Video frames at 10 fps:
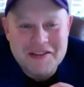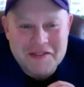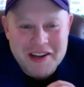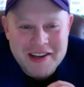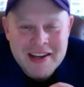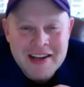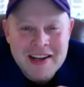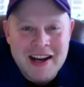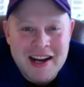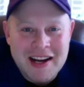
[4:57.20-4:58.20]
Fund.
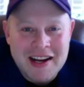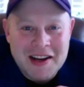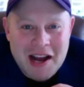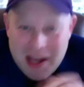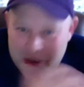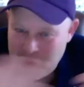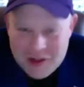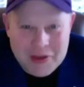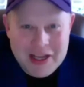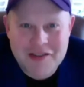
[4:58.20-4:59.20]
I am one of
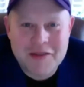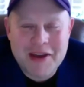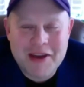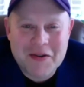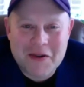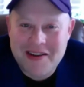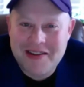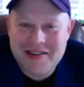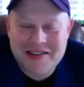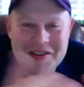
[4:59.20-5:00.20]
the Patriot Pack
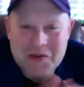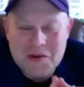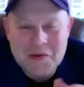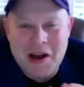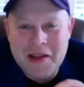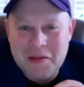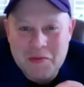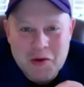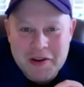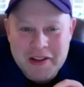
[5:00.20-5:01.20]
riders, and you were on the
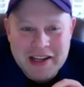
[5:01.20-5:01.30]
board.